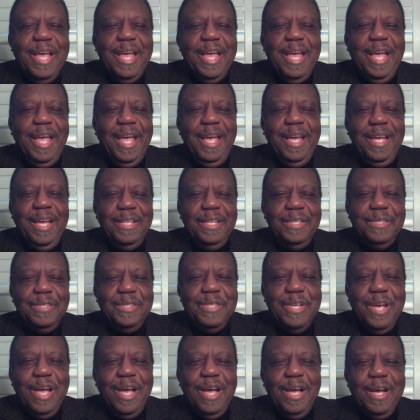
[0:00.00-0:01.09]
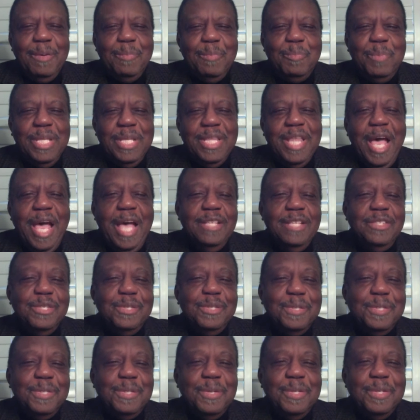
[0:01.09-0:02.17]
And uh, but
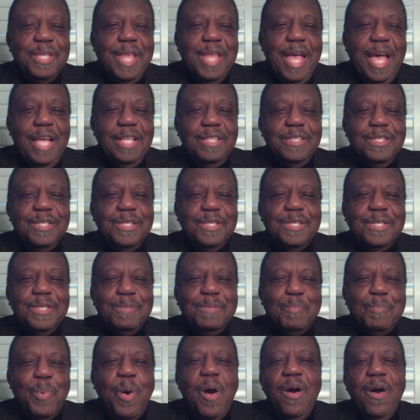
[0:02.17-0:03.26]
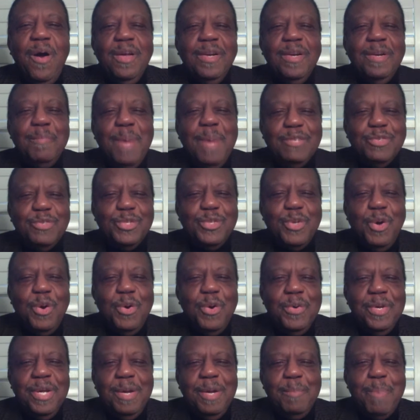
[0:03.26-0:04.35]
that's that's part of my
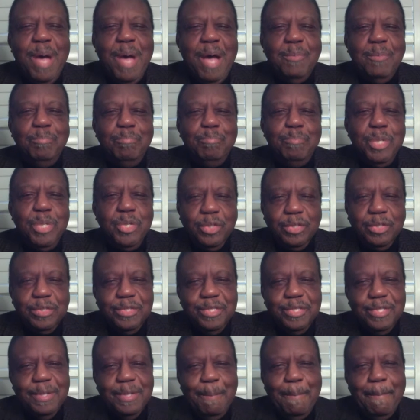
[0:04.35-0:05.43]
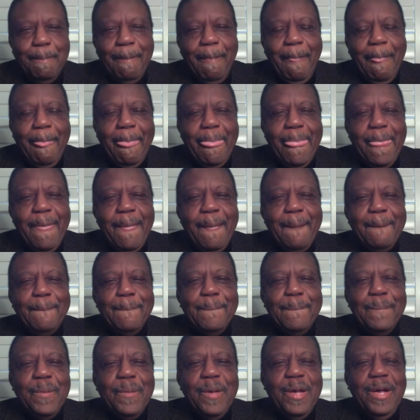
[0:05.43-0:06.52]
story about books.
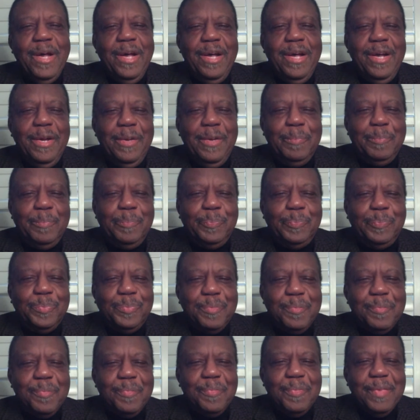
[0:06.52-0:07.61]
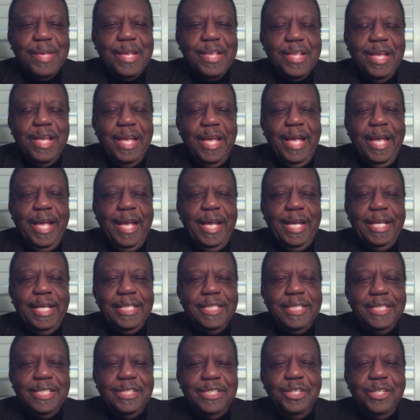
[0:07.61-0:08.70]
Um,
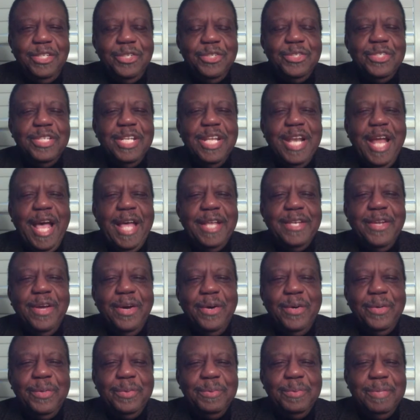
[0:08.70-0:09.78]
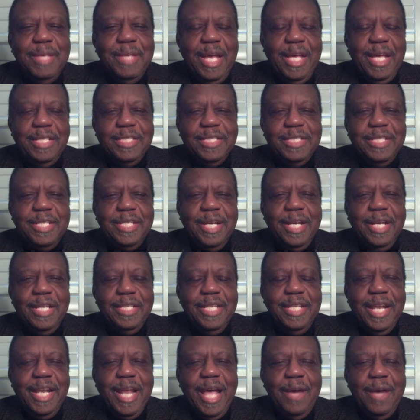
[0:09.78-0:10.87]
and little did I know that uh,
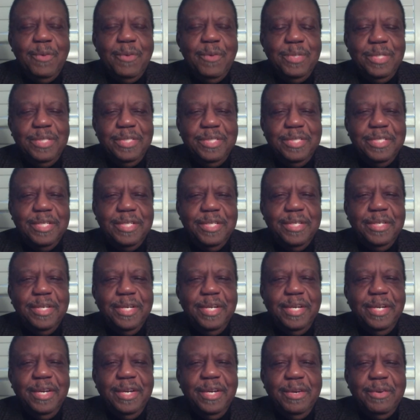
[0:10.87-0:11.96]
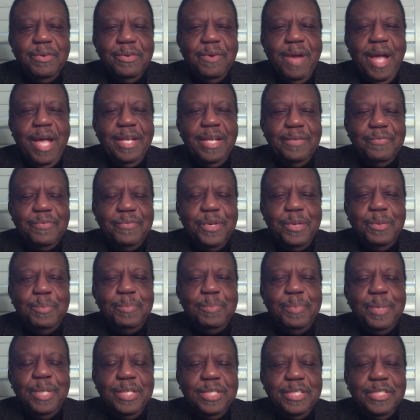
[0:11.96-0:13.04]
that I would uh, write a few
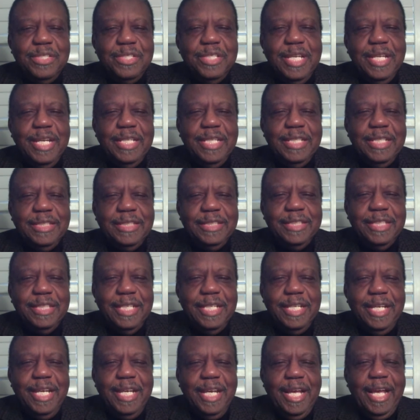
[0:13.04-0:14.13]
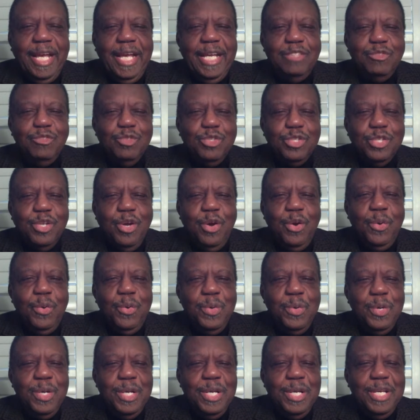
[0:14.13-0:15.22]
books, and and so